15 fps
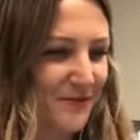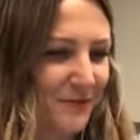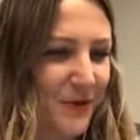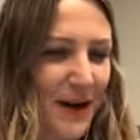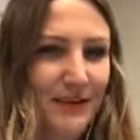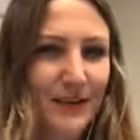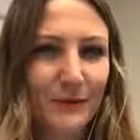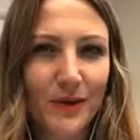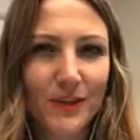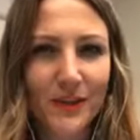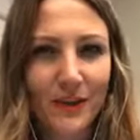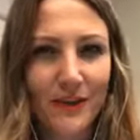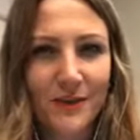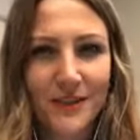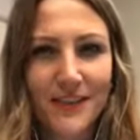Where in the world
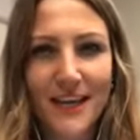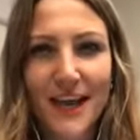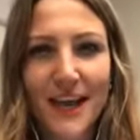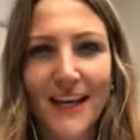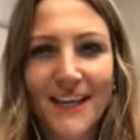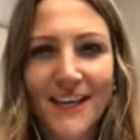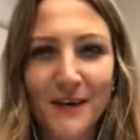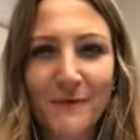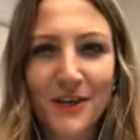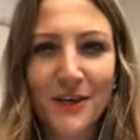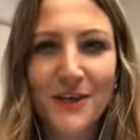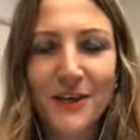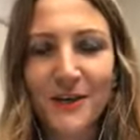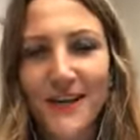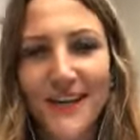are you today, and what are
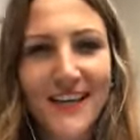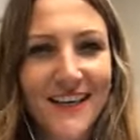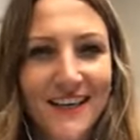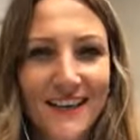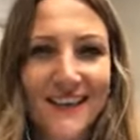you doing?